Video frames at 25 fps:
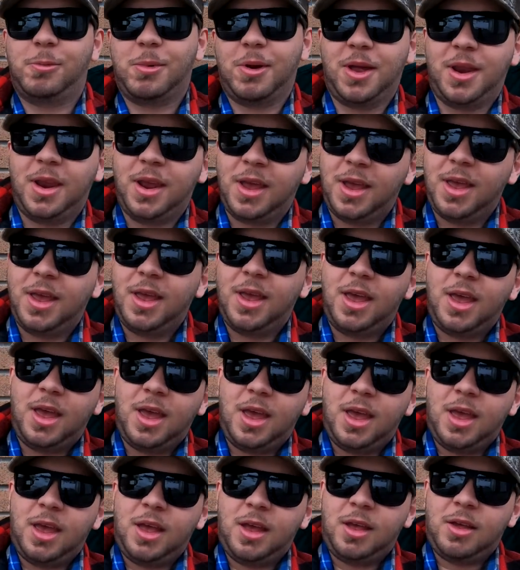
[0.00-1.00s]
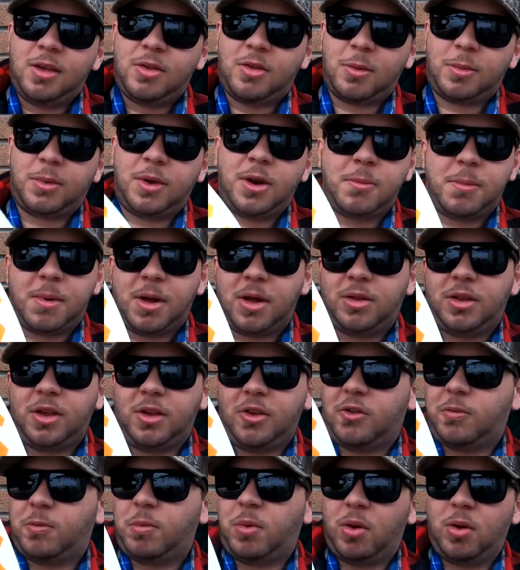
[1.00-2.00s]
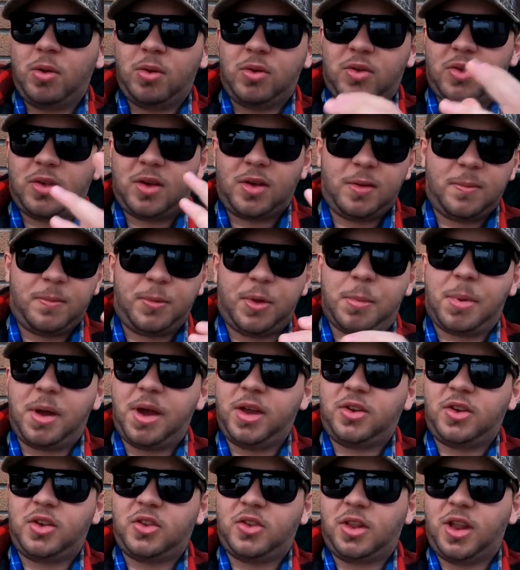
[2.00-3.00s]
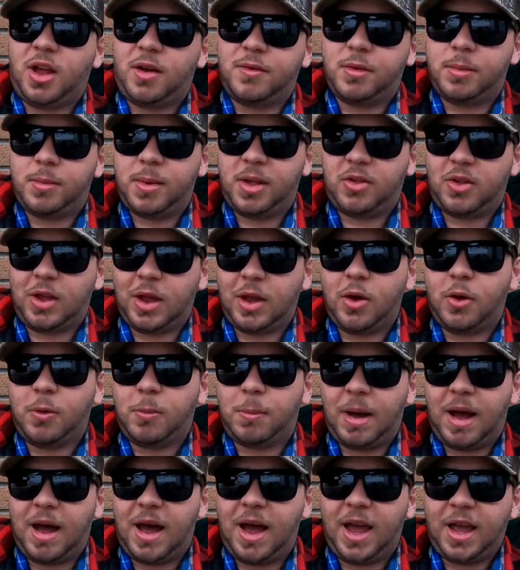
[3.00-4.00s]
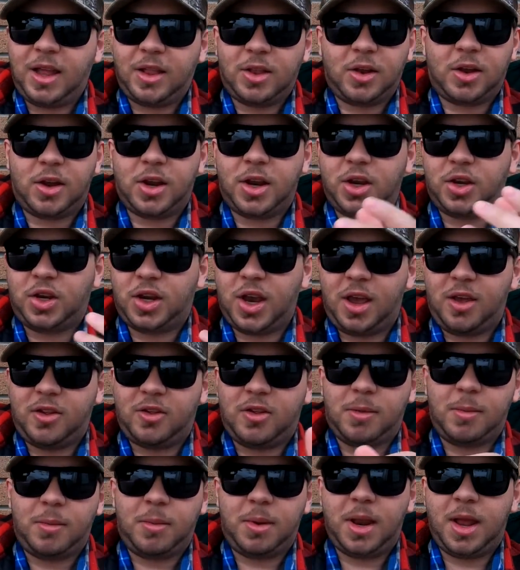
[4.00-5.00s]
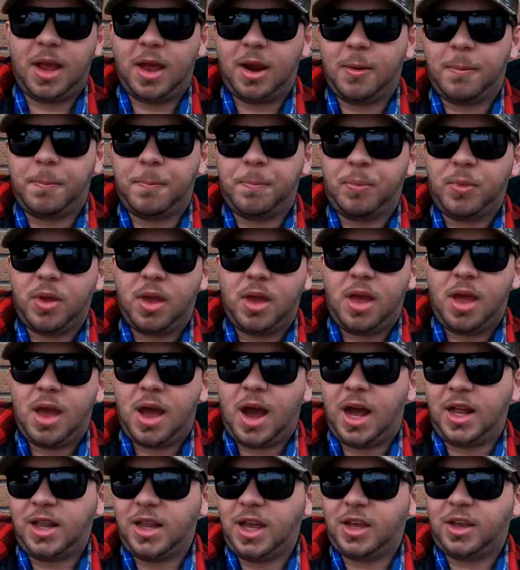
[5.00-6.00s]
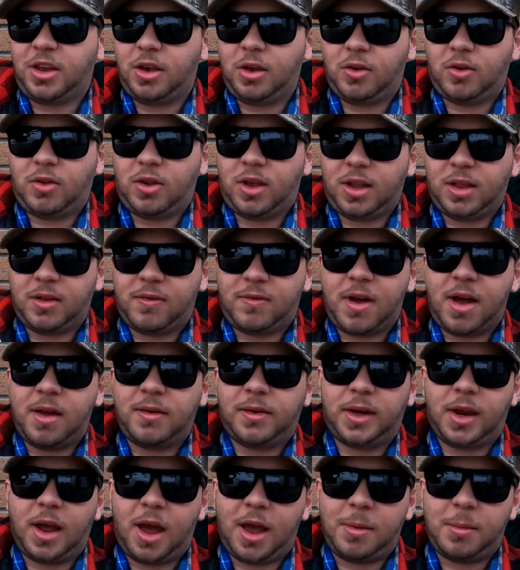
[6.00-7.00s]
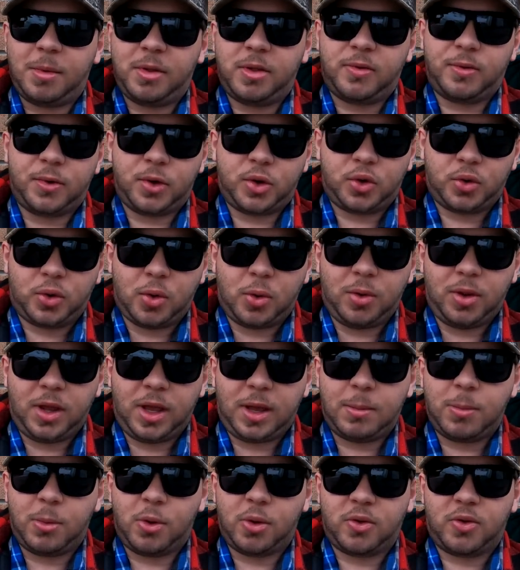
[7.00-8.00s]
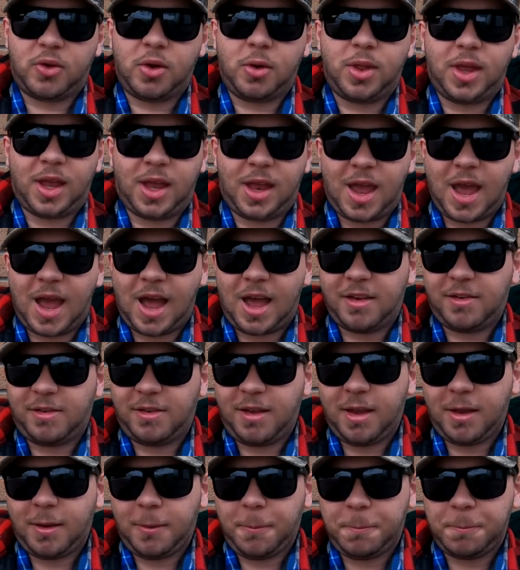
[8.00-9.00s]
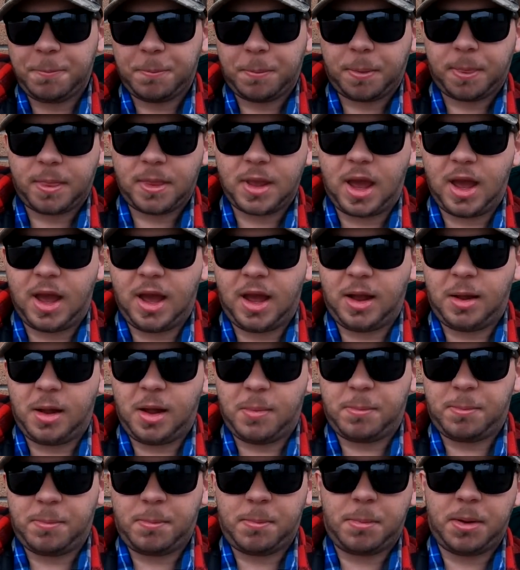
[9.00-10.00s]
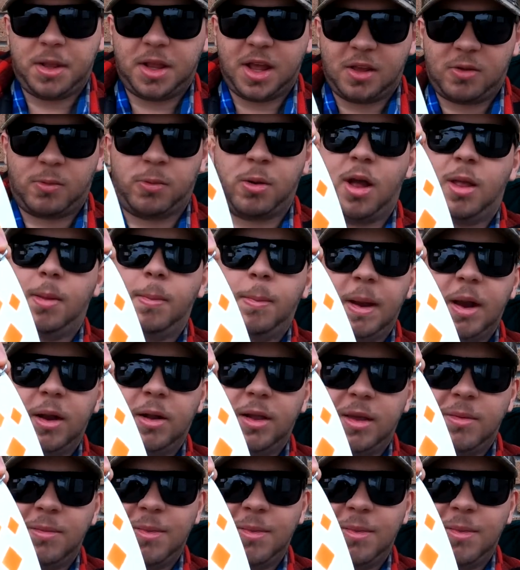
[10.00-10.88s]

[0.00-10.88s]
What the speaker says: but something about these spoons, the pike just love them. As they go by, they're going to chase them and hit them. I like using the 5 of Diamonds for trolling more so than casting, but that's primarily